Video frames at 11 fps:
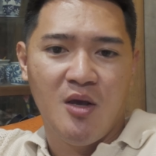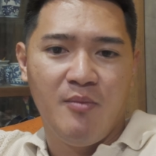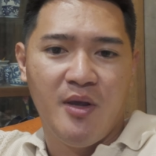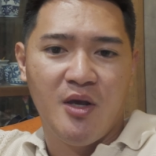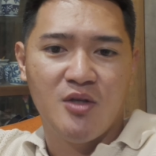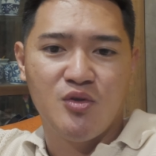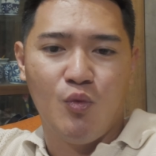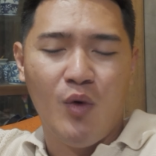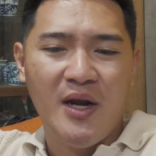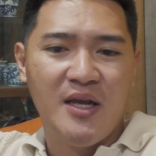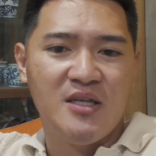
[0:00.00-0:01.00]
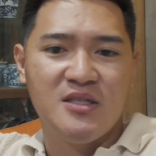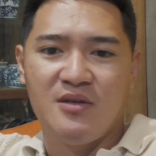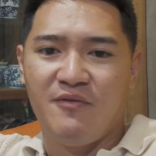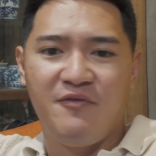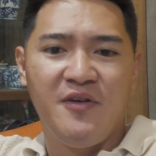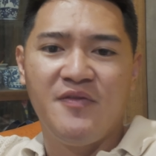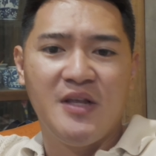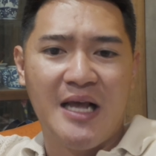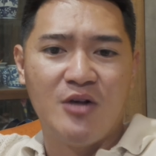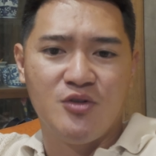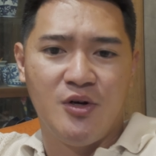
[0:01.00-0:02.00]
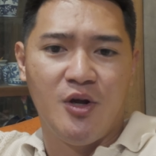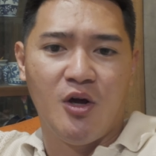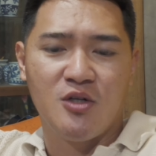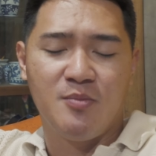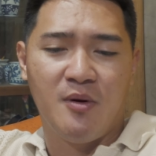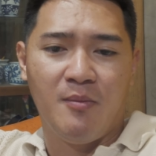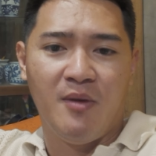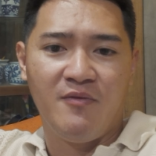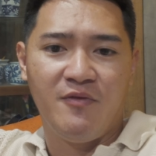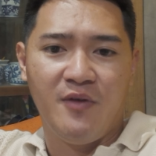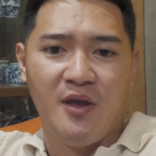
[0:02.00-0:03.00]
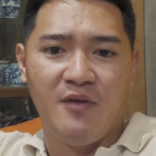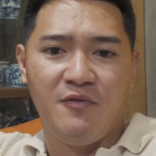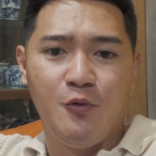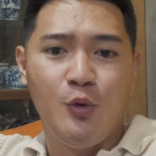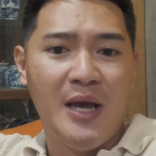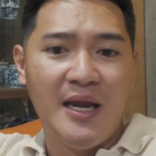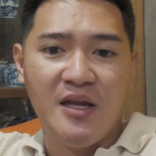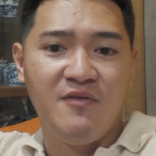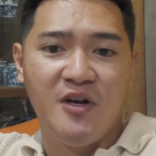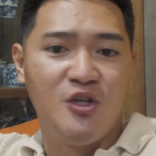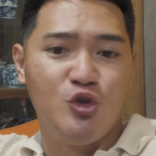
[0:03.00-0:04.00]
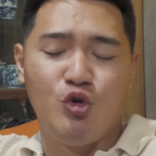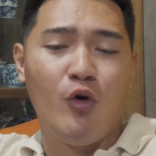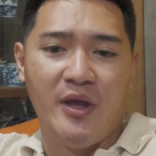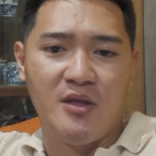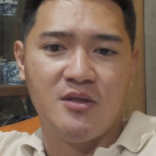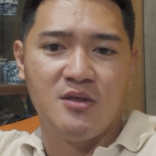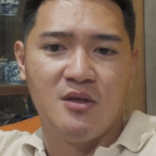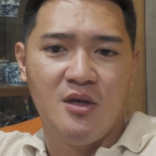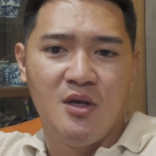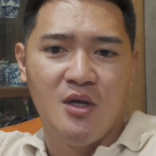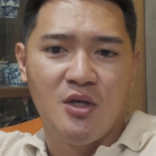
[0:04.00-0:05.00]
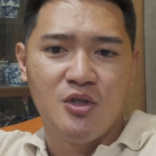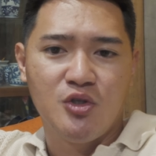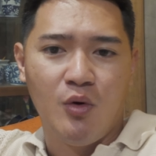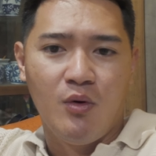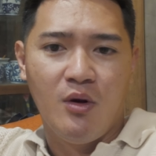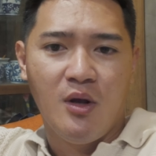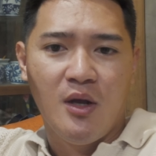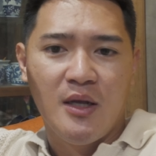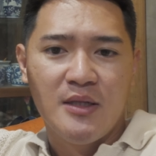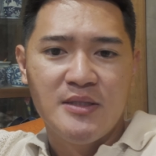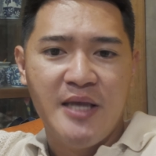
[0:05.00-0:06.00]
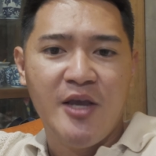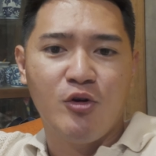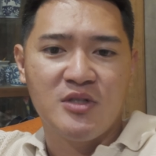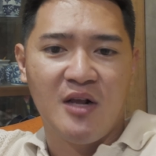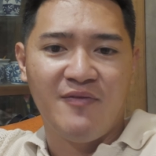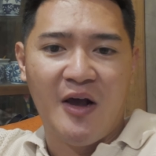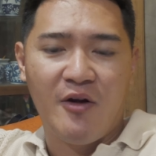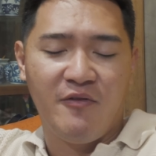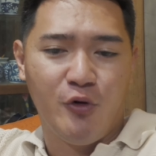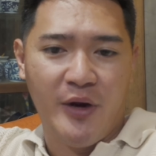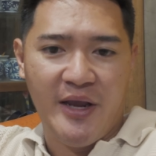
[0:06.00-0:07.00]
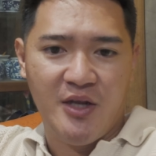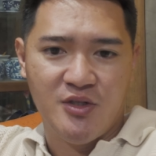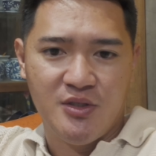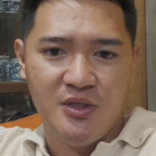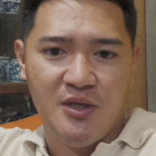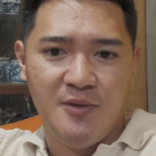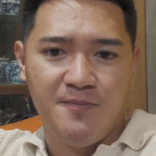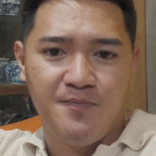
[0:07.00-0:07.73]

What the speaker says: Because what is $50,000 per month if you can't even enjoy it? So take yourself out of your agency,